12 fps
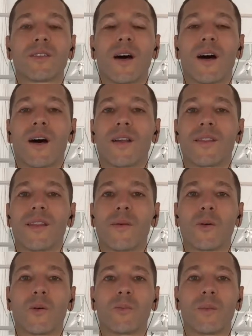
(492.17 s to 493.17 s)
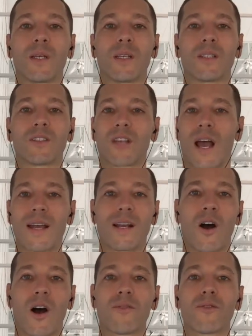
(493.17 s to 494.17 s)
They will be signing
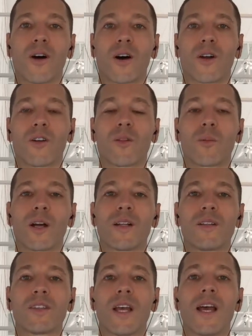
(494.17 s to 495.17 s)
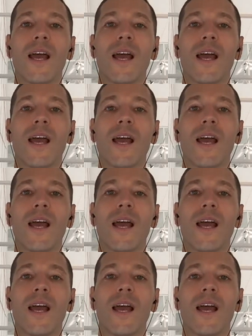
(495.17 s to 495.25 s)
off on all the plans,